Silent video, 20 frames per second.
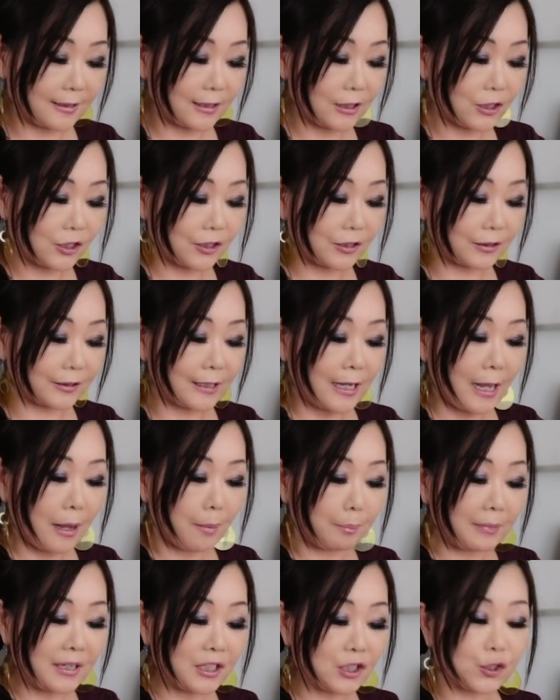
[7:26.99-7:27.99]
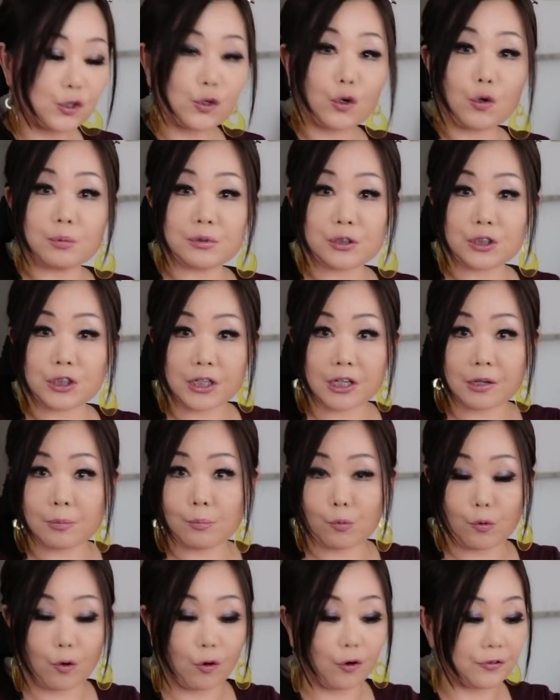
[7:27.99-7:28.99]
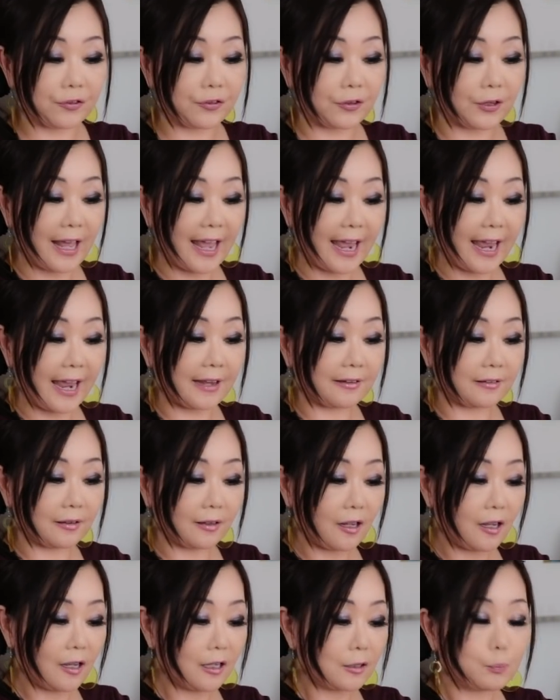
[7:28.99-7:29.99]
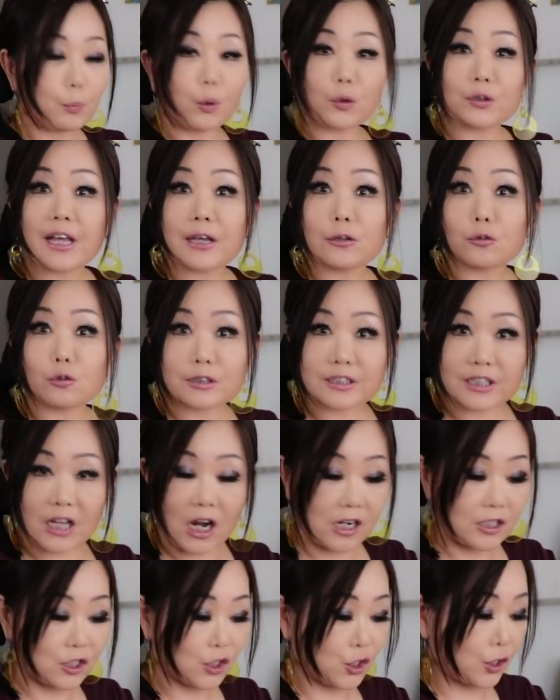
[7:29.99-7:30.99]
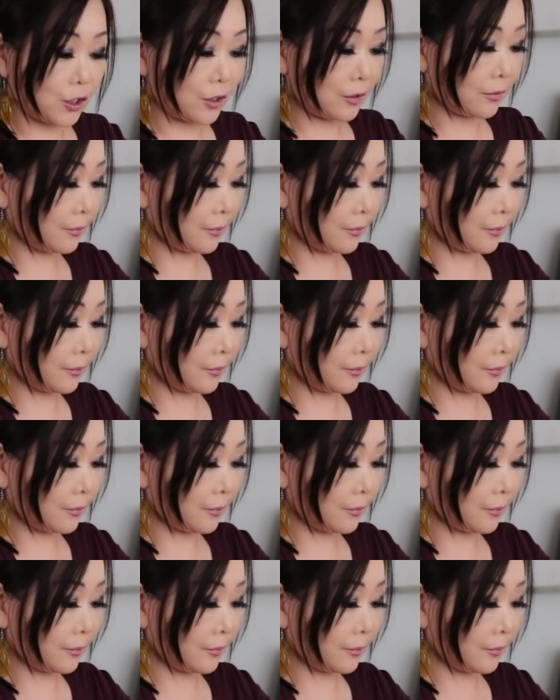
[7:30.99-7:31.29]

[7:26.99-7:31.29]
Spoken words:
this mixture of chicken broth and potato starch.